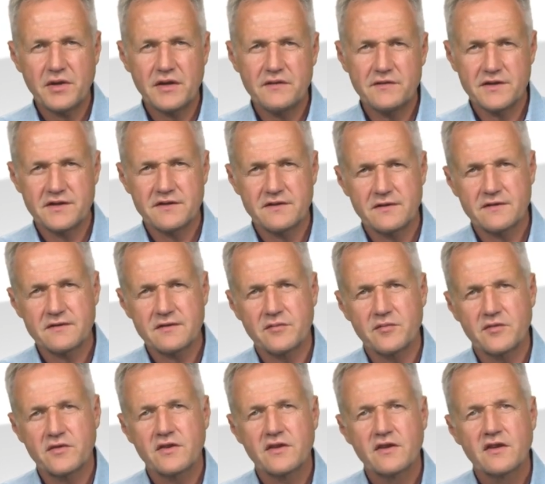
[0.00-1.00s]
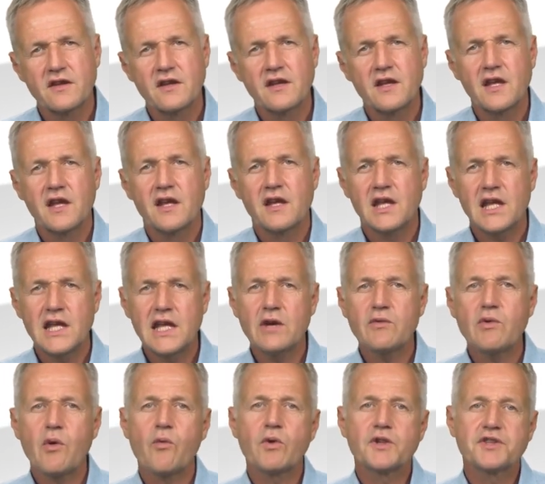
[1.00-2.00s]
PV systems. Here
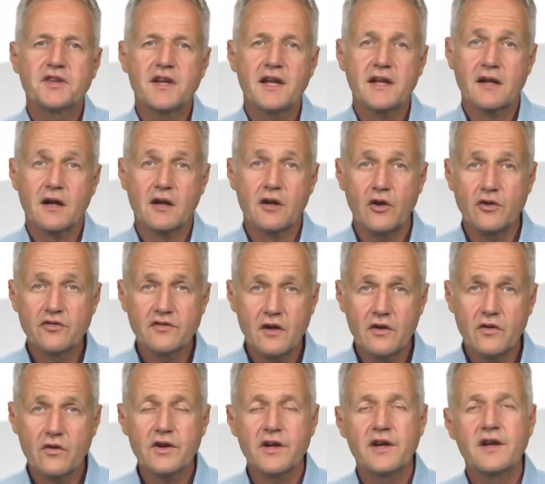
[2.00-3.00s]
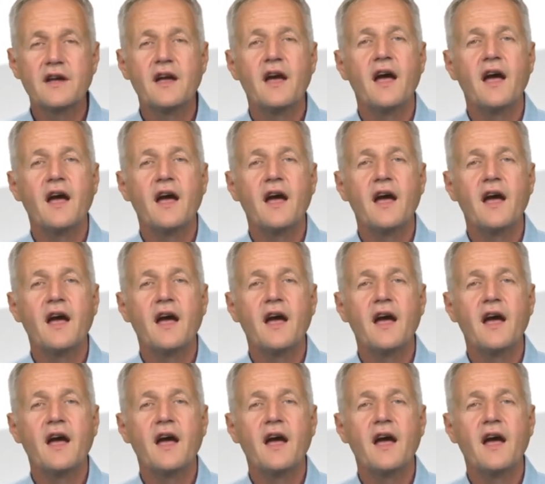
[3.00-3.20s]
we will take a closer look